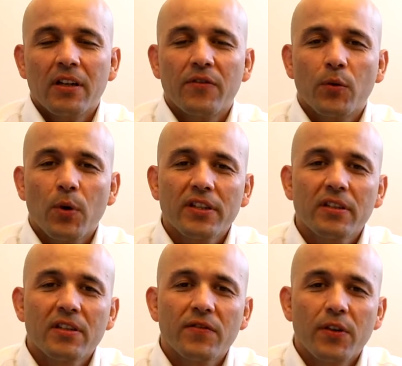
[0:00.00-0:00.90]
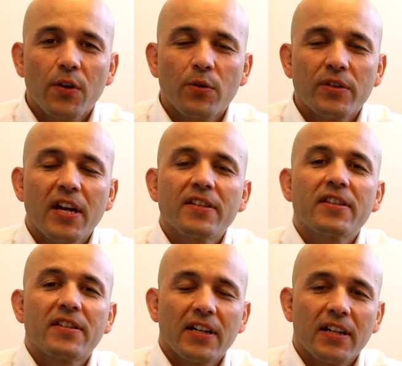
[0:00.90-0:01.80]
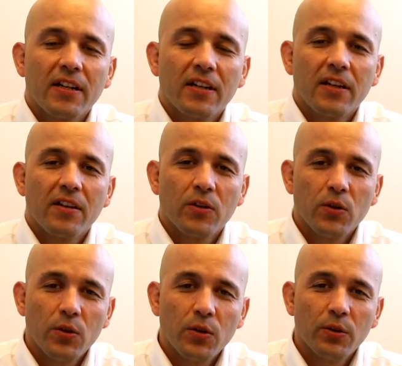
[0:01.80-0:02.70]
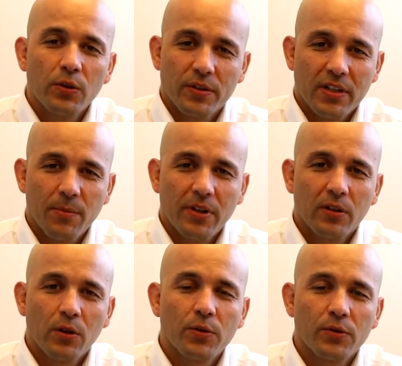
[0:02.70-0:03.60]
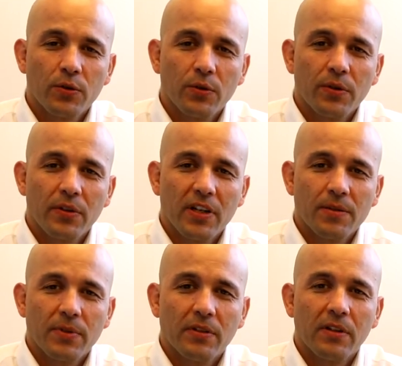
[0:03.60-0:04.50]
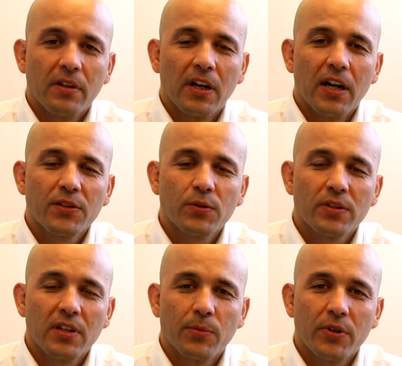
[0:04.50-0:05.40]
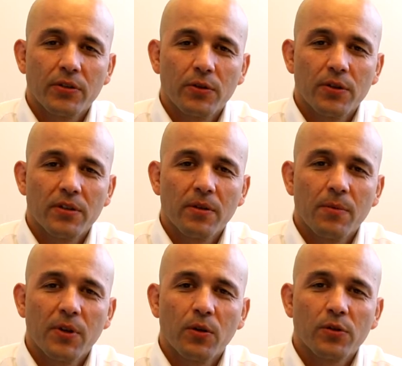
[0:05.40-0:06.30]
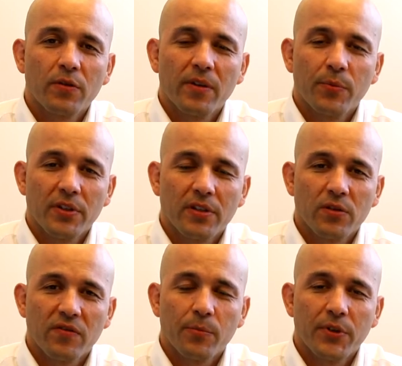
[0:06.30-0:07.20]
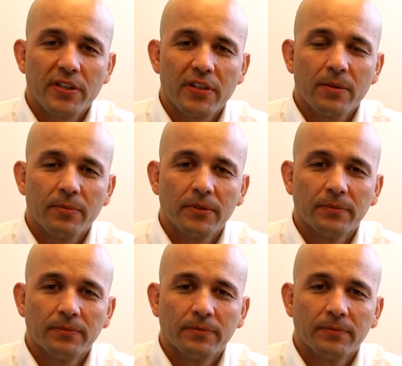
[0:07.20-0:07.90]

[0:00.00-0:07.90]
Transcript: If you're watching this video, chances are either you or somebody close to you has been asked to see a breast surgeon because of the presence of a breast lump.